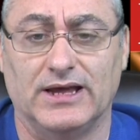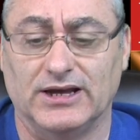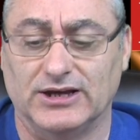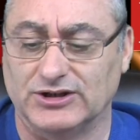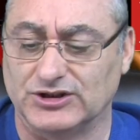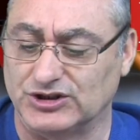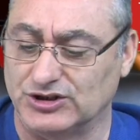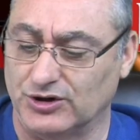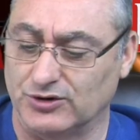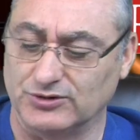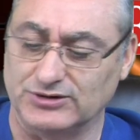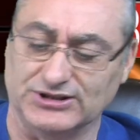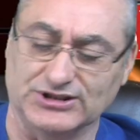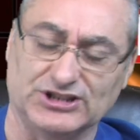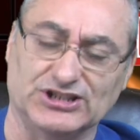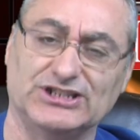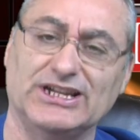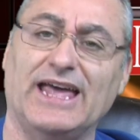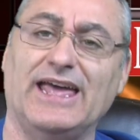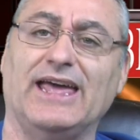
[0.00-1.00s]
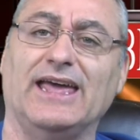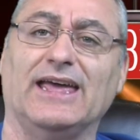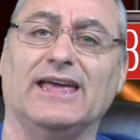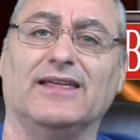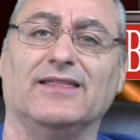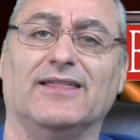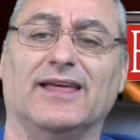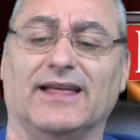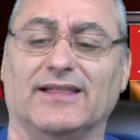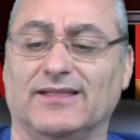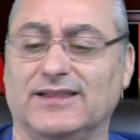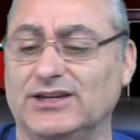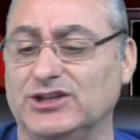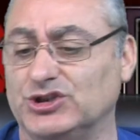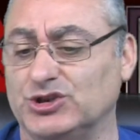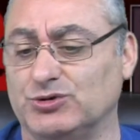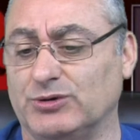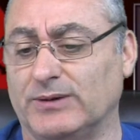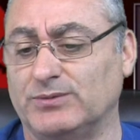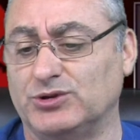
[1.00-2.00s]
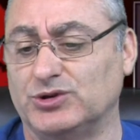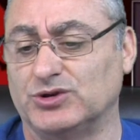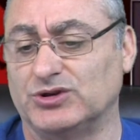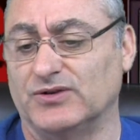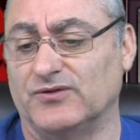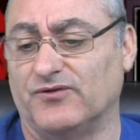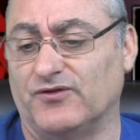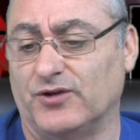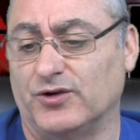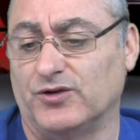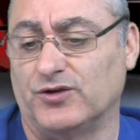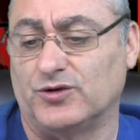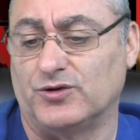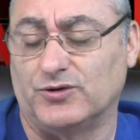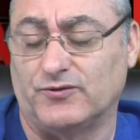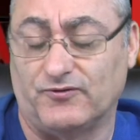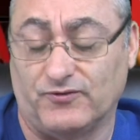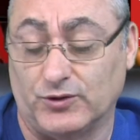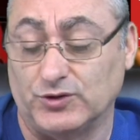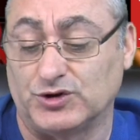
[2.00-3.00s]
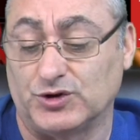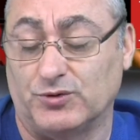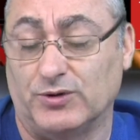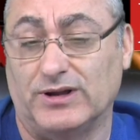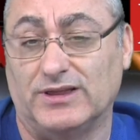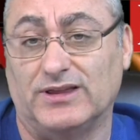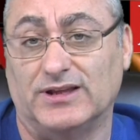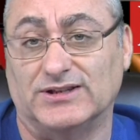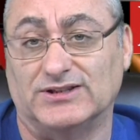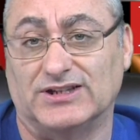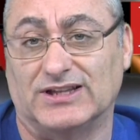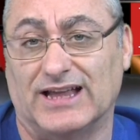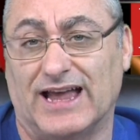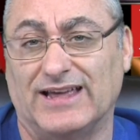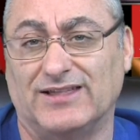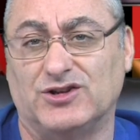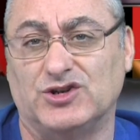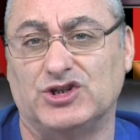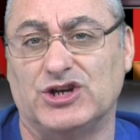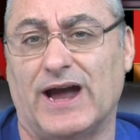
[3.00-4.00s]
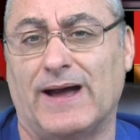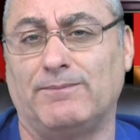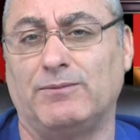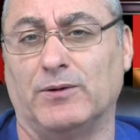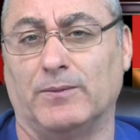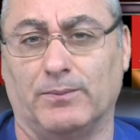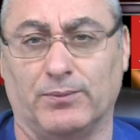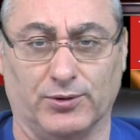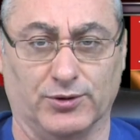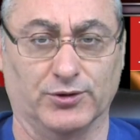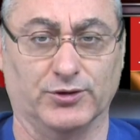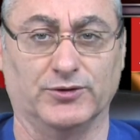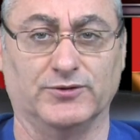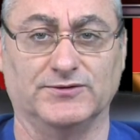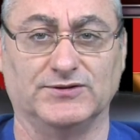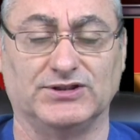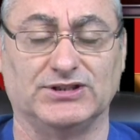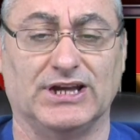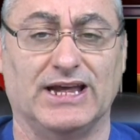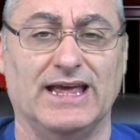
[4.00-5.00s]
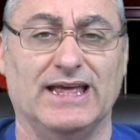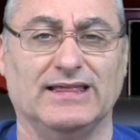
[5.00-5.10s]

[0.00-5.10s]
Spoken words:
So to say that these scriptures in 1 Corinthians 9th chapter proves